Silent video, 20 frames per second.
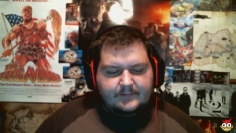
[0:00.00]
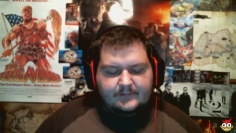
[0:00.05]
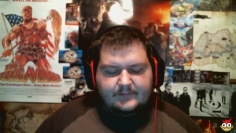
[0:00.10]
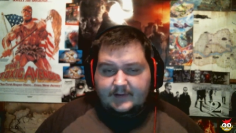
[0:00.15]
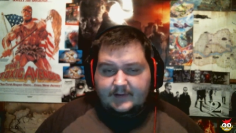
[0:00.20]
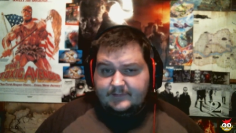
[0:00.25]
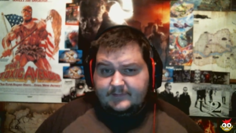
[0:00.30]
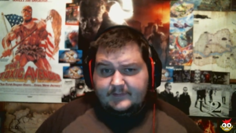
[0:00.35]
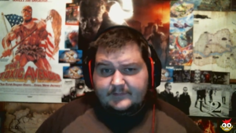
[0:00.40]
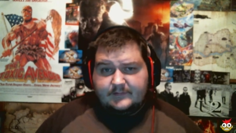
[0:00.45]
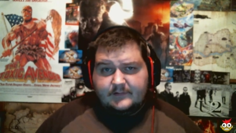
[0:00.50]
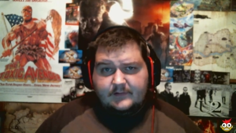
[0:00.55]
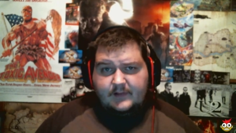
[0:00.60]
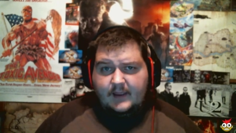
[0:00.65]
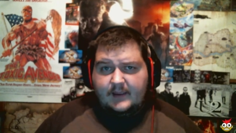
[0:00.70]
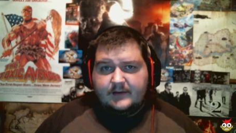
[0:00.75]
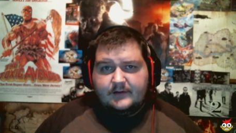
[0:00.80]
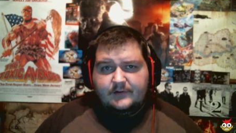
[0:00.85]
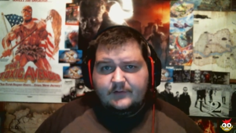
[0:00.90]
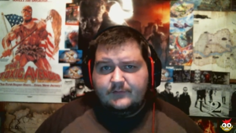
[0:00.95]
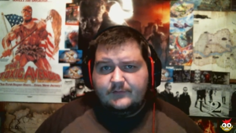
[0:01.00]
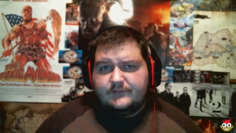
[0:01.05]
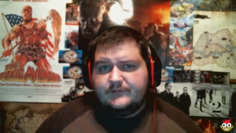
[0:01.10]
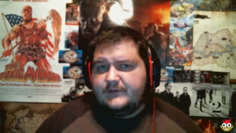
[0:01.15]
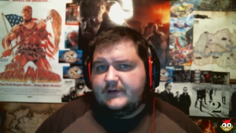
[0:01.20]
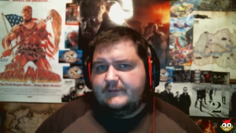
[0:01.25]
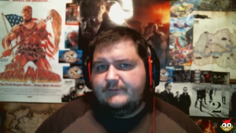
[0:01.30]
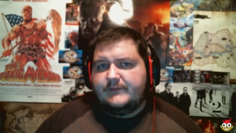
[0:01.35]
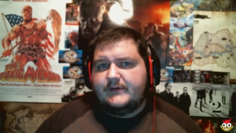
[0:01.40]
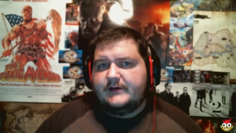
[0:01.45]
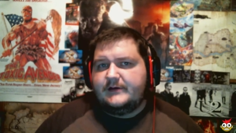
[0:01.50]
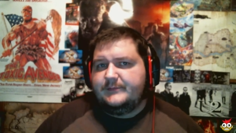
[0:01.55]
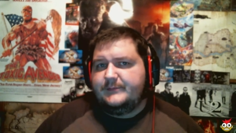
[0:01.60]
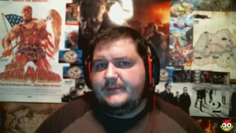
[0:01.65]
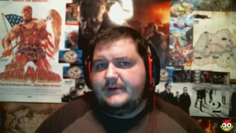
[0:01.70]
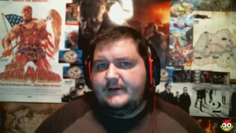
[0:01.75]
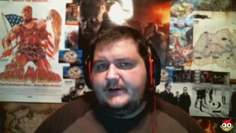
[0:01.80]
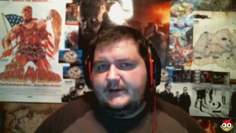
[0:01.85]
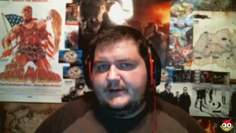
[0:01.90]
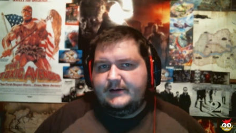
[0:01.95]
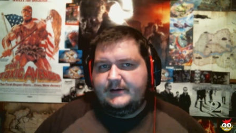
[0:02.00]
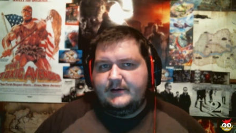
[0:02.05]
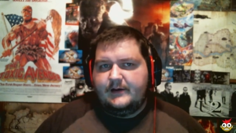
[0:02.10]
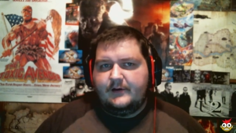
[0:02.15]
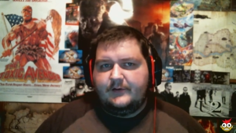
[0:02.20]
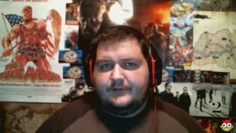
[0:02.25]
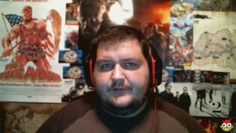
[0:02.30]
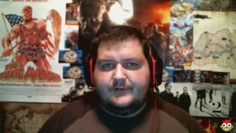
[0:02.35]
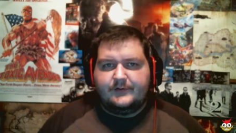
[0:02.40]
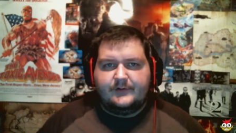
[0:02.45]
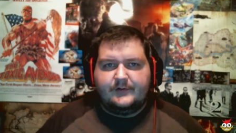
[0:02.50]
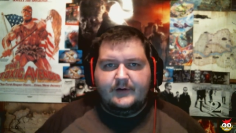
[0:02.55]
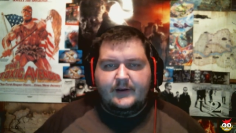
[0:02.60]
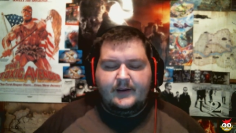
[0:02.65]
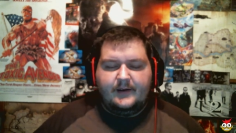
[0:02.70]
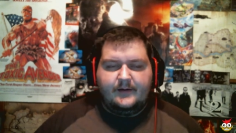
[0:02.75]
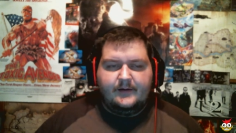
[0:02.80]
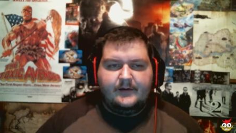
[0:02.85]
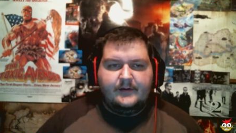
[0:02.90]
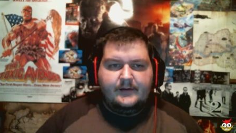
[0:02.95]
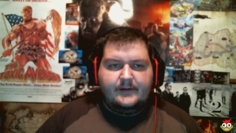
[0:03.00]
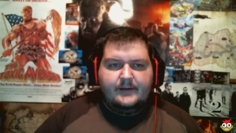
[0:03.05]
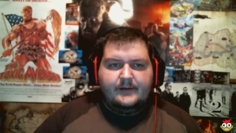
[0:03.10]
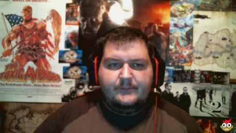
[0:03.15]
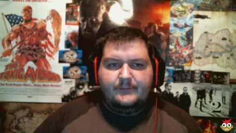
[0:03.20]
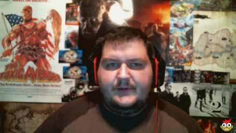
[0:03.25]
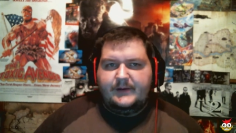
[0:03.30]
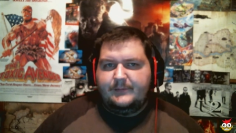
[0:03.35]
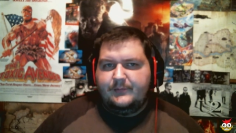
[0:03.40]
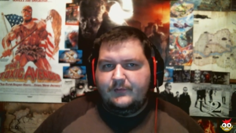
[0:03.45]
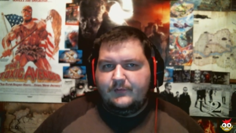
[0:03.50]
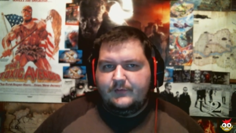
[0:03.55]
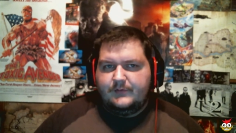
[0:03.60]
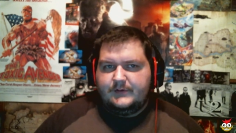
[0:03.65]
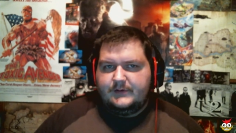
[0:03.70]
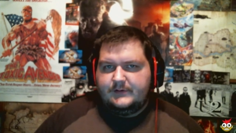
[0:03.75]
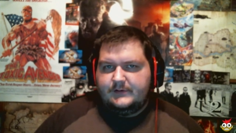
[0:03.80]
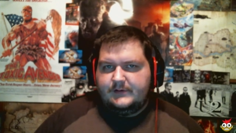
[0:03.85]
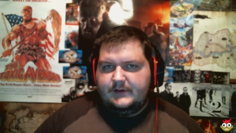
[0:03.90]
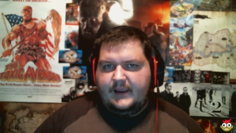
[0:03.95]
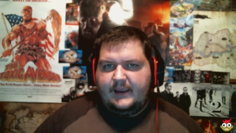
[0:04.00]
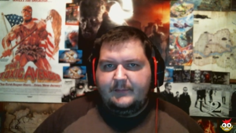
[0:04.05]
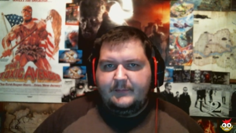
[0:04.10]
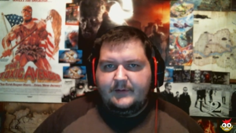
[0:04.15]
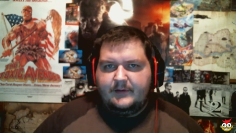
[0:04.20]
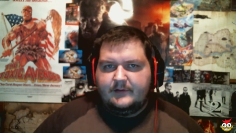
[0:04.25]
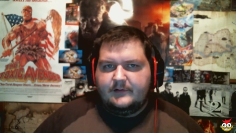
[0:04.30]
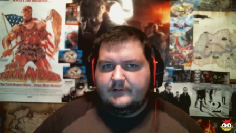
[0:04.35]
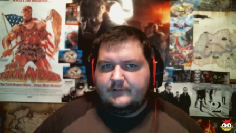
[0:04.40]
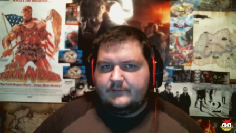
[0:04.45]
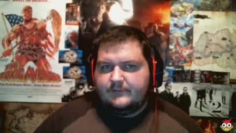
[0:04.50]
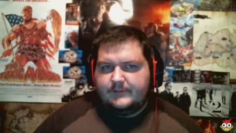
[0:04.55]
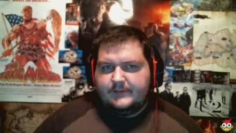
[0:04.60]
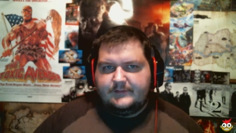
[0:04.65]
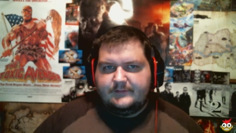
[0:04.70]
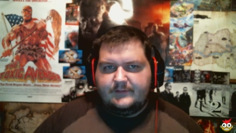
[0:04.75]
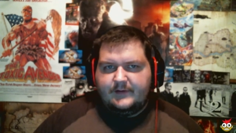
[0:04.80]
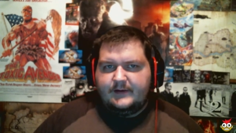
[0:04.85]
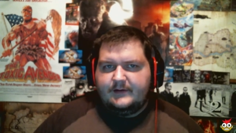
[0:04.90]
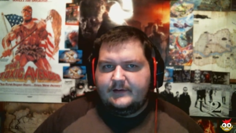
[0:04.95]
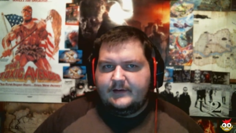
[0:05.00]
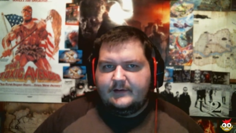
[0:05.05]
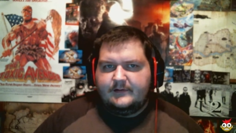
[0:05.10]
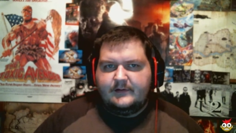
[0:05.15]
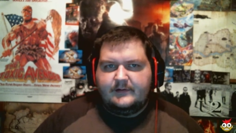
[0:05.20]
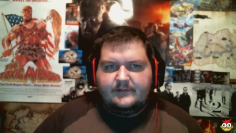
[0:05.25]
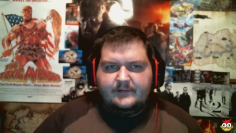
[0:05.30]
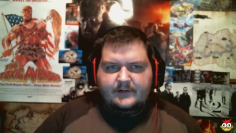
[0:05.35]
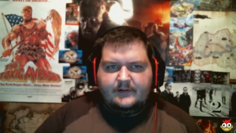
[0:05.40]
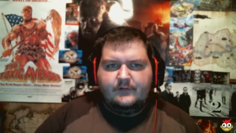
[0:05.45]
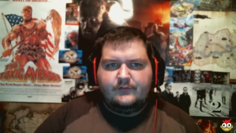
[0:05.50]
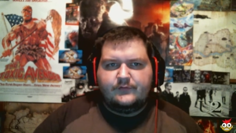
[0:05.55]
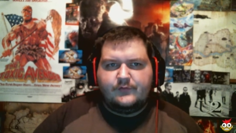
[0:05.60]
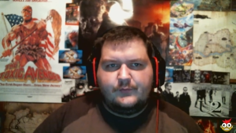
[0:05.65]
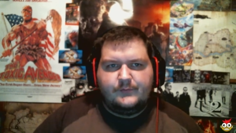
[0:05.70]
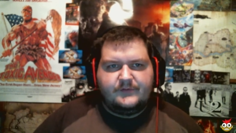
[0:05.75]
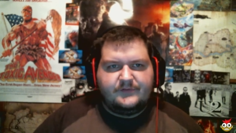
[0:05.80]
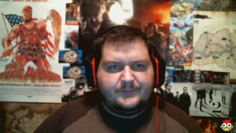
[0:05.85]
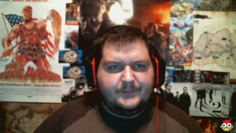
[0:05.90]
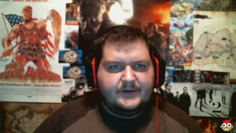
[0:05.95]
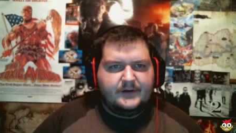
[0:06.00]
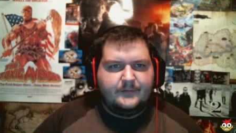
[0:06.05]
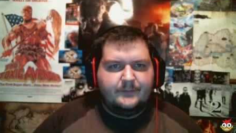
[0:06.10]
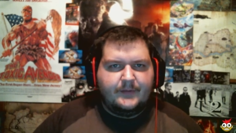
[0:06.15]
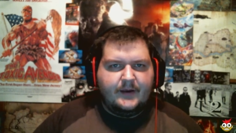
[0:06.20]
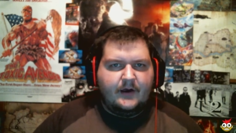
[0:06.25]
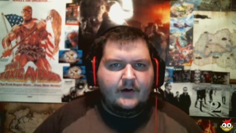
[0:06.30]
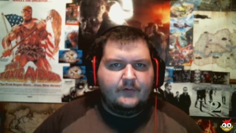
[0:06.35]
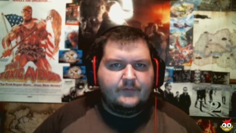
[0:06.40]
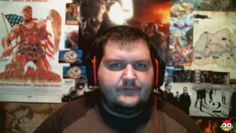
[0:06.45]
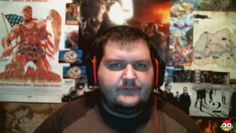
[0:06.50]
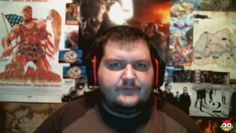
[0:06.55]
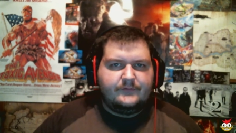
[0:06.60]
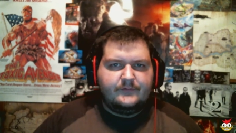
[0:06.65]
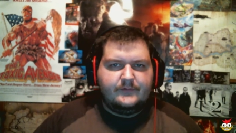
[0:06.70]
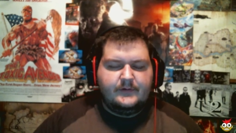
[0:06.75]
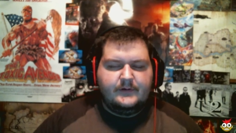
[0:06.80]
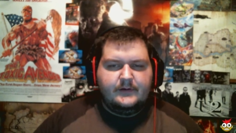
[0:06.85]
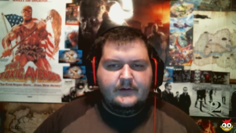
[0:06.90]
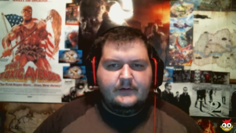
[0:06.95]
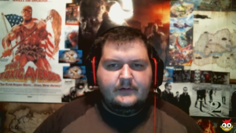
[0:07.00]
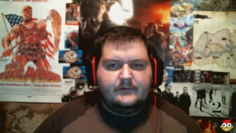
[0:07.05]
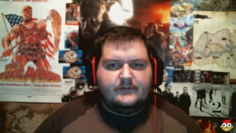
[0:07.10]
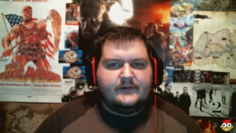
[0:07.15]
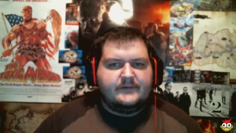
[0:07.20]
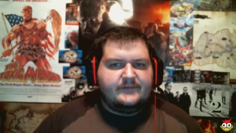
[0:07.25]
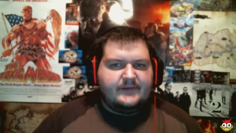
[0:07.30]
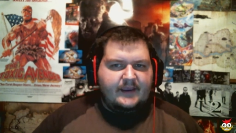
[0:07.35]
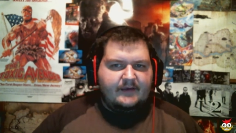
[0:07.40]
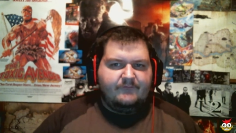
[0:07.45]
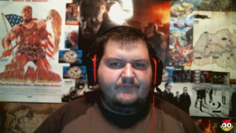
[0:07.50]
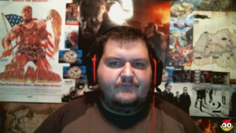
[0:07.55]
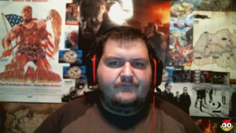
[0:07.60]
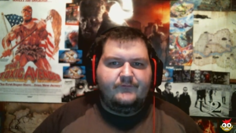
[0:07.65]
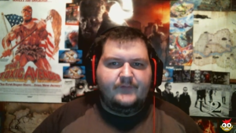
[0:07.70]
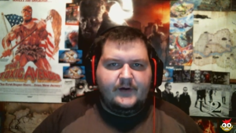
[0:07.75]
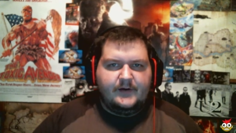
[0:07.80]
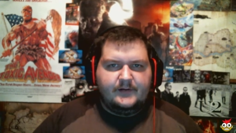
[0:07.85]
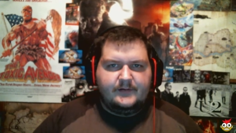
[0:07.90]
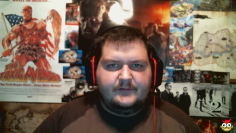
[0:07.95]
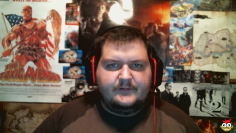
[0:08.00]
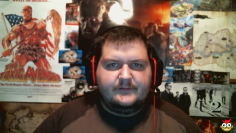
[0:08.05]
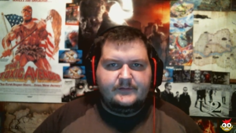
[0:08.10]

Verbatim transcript: that says a lot. You don't see very many other uh, people in the gaming industry it's like that. Nintendo's always been about let's have fun.